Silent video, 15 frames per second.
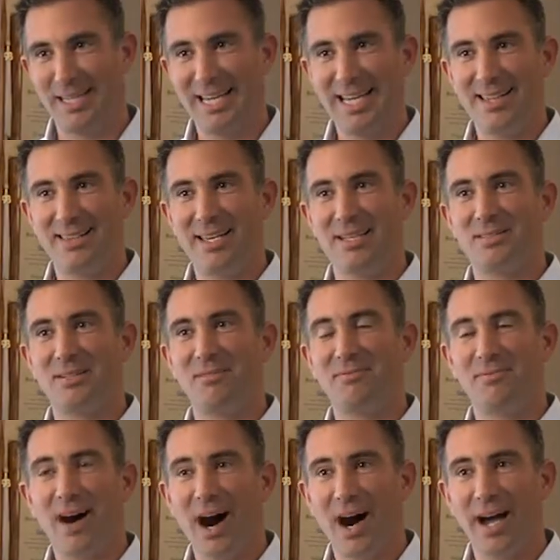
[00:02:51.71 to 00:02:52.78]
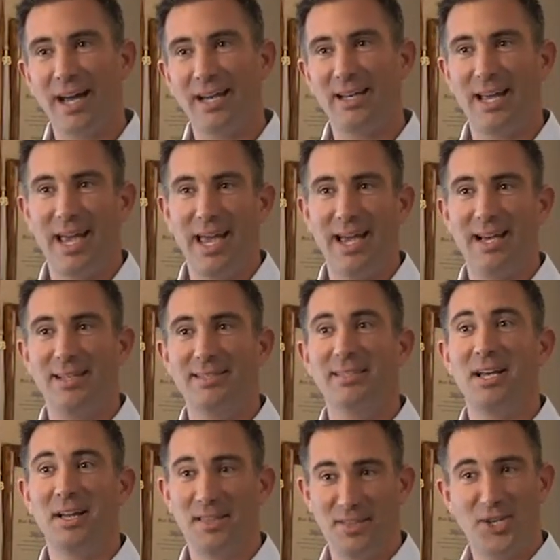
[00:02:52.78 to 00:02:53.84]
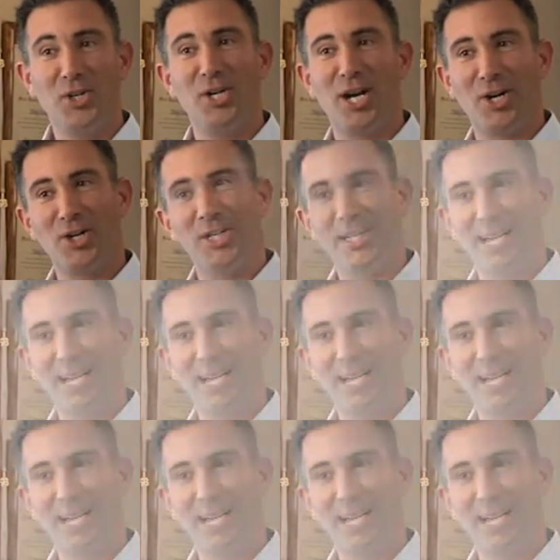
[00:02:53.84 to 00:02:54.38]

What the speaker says: He thinks of fine as they're not going to